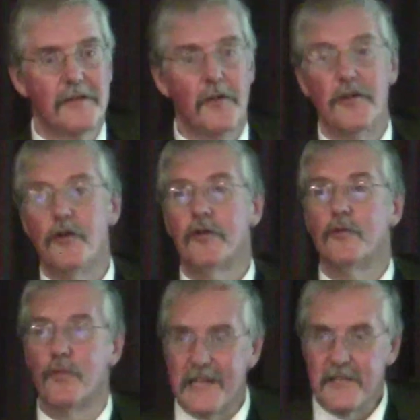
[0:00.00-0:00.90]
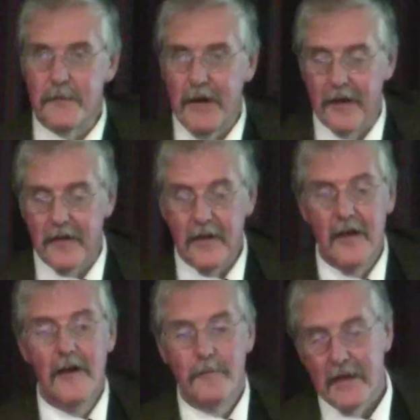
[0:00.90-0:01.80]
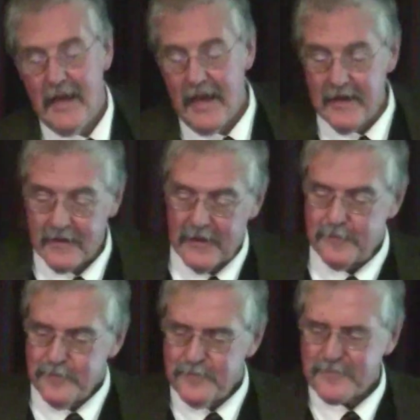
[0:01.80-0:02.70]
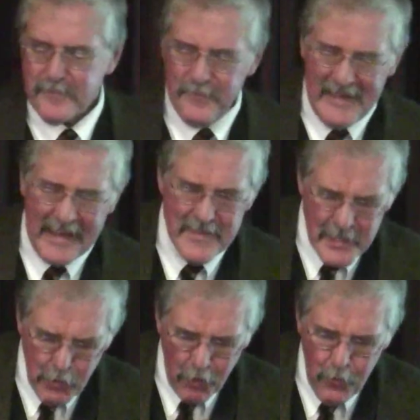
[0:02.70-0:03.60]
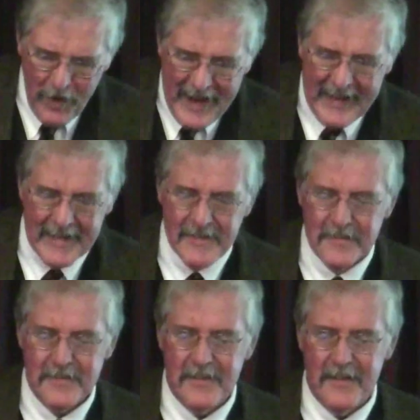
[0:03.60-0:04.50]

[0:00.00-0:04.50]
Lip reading: so that you could reason about it mechanically. There are ways,